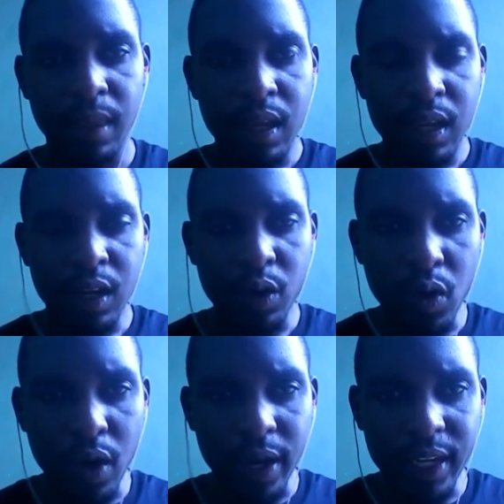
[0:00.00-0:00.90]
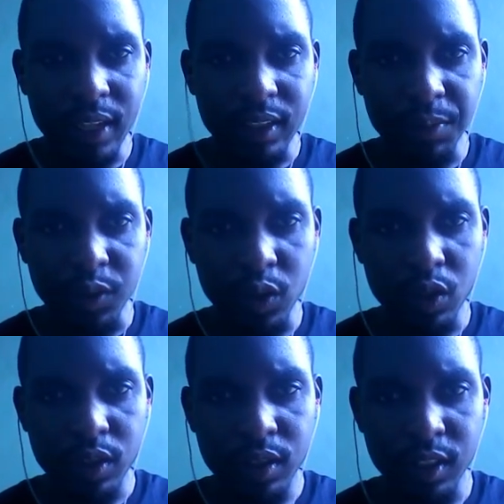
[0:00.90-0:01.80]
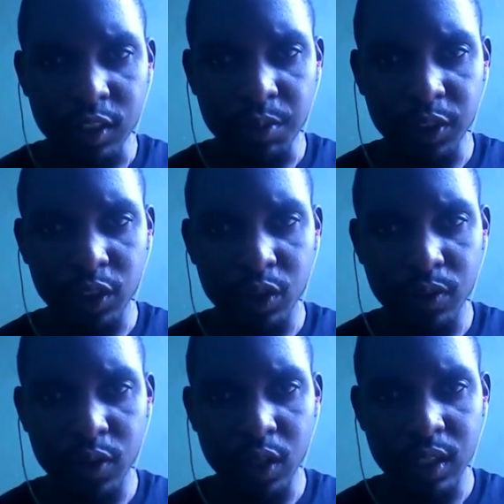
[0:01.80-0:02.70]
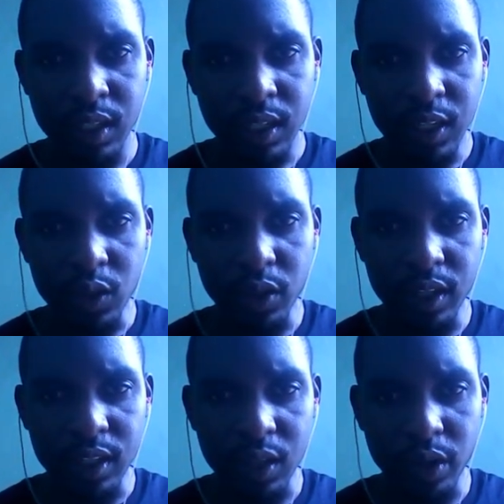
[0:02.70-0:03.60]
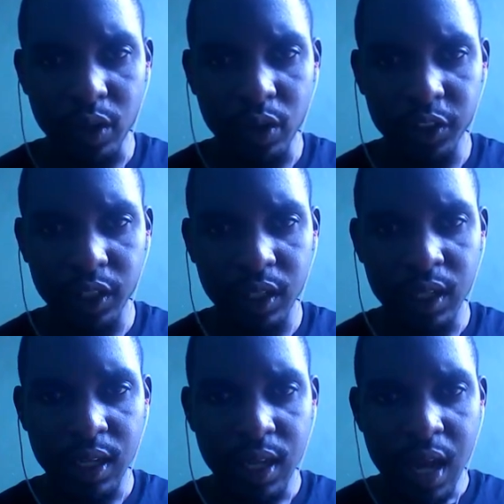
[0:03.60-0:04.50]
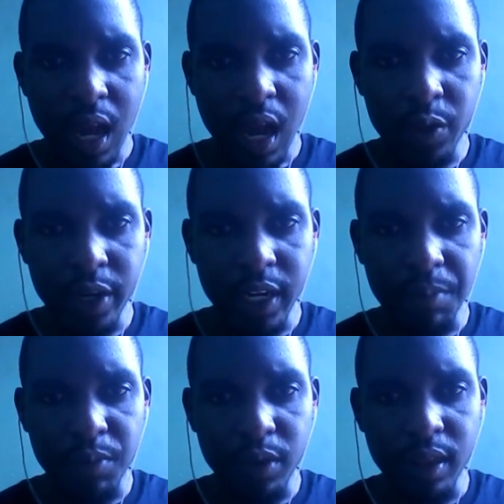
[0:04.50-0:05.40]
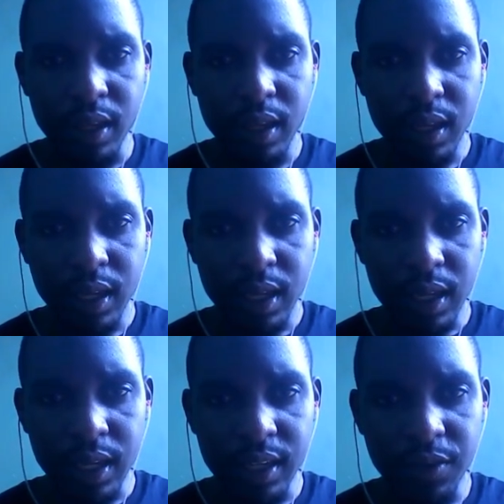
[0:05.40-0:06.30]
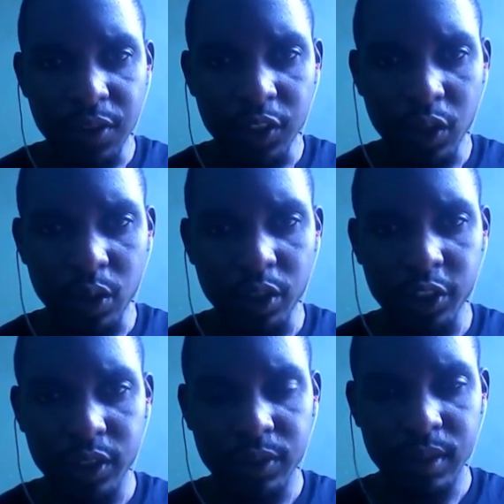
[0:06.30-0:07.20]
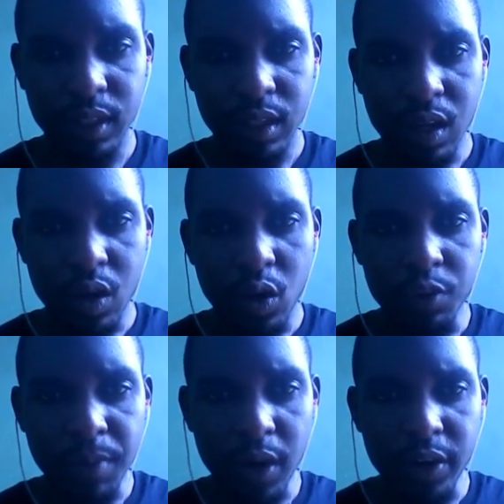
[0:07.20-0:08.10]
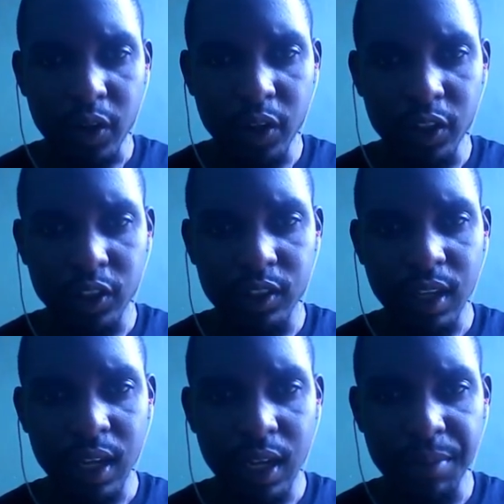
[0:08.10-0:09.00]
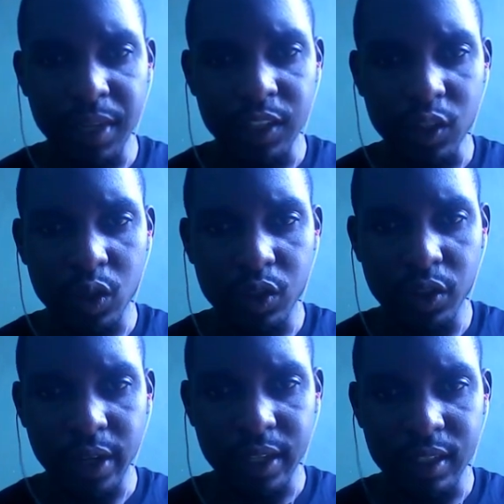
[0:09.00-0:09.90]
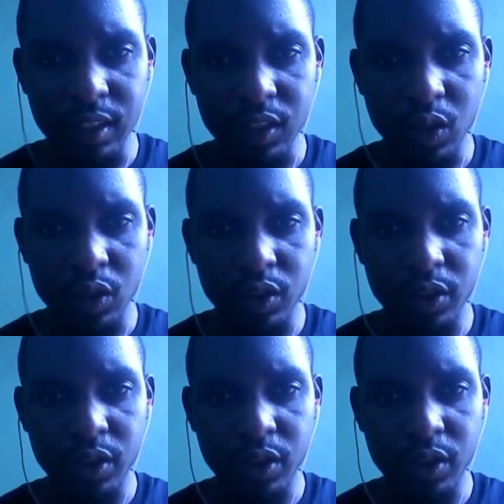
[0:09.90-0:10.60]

Now we go ahead and substitute these expressions we've got into the integral equation, and we end up with a differential equation whose boundary conditions are lambda is equal to 0 at t is equal to 0.